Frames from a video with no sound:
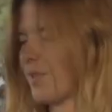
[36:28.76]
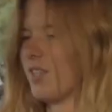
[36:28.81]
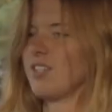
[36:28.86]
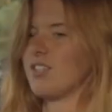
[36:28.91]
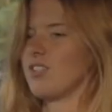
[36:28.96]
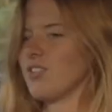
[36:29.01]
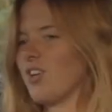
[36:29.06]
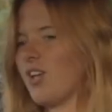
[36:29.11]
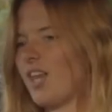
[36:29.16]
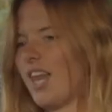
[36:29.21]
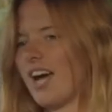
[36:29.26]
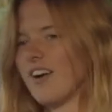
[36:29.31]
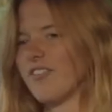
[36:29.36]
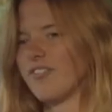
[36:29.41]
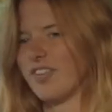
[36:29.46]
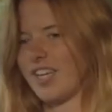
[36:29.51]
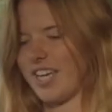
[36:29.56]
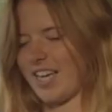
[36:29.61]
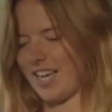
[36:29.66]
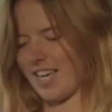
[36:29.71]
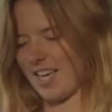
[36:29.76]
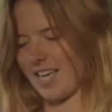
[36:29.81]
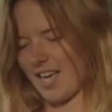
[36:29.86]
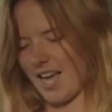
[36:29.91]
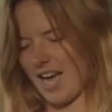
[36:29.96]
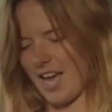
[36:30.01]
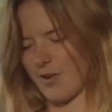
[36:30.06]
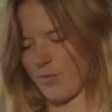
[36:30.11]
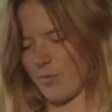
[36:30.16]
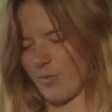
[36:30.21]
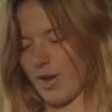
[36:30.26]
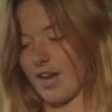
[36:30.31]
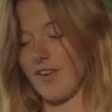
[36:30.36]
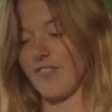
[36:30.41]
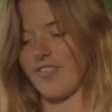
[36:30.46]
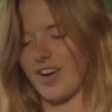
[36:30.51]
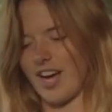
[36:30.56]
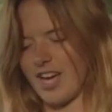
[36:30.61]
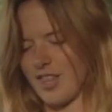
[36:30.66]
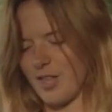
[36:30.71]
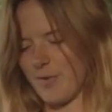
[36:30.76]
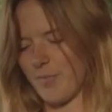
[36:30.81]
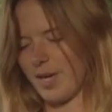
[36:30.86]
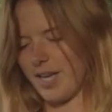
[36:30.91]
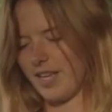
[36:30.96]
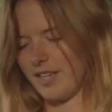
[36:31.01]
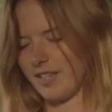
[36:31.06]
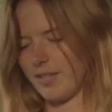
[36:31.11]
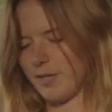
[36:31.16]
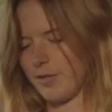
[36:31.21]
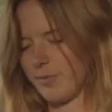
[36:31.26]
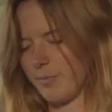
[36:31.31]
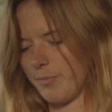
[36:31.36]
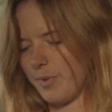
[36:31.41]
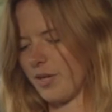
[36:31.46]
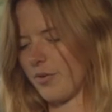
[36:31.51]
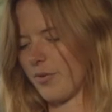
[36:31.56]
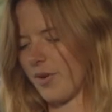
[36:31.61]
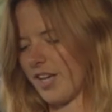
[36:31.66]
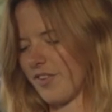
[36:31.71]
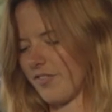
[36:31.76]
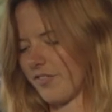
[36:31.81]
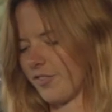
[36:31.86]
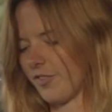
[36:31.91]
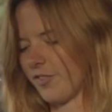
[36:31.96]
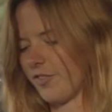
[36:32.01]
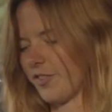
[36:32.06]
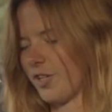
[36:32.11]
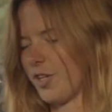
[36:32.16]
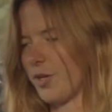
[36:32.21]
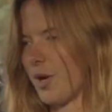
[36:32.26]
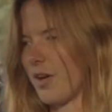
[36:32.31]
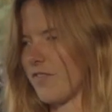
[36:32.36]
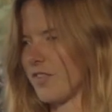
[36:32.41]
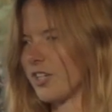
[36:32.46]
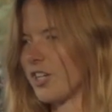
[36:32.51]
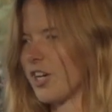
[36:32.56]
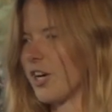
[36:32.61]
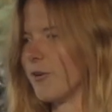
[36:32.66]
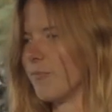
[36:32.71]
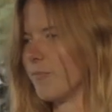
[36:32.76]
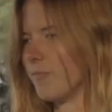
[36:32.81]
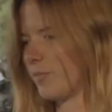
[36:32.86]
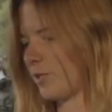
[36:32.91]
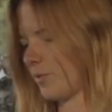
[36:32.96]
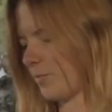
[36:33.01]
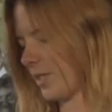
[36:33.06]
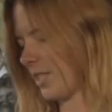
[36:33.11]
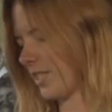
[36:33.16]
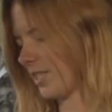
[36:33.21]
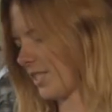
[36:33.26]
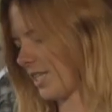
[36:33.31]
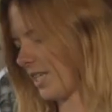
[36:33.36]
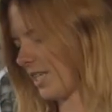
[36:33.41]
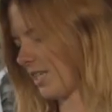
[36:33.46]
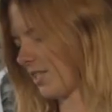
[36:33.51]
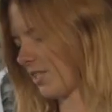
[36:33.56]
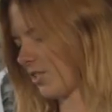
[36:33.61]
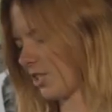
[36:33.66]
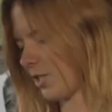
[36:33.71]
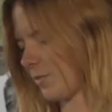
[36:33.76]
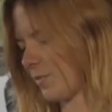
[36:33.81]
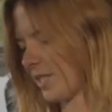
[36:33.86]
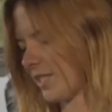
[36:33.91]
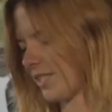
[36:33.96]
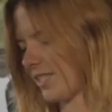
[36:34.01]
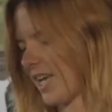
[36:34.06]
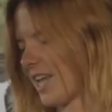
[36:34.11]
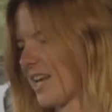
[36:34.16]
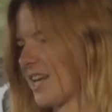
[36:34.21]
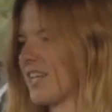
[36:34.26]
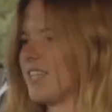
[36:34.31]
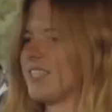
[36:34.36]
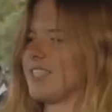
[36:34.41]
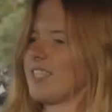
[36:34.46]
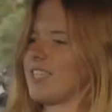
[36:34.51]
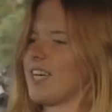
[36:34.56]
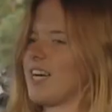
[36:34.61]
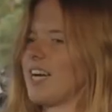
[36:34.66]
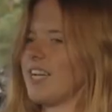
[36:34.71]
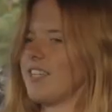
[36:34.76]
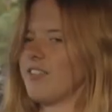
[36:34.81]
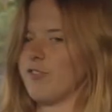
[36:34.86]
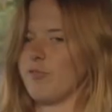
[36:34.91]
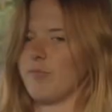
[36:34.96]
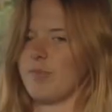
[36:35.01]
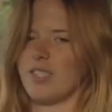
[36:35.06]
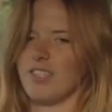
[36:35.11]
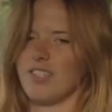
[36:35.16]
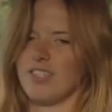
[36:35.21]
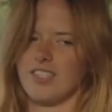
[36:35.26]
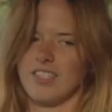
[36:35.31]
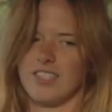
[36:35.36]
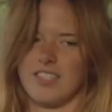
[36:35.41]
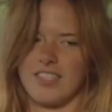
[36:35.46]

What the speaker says: the door laughing and invite them in. Be grateful for whoever comes because each has been sent as a guide from beyond."